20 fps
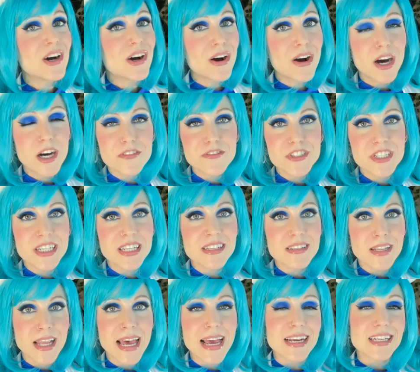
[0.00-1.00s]
often it
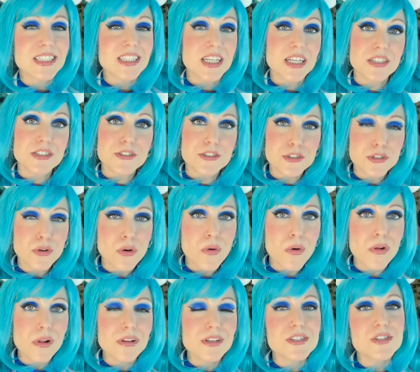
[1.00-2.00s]
lacks
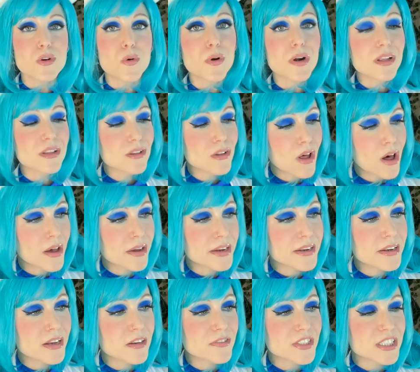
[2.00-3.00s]
controls or a long
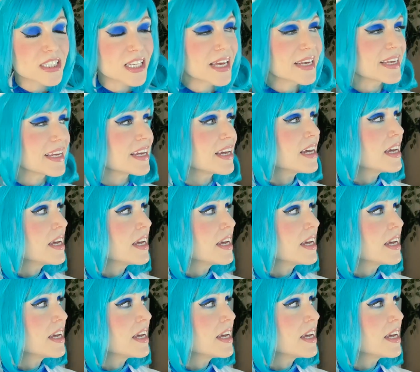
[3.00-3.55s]
enough study.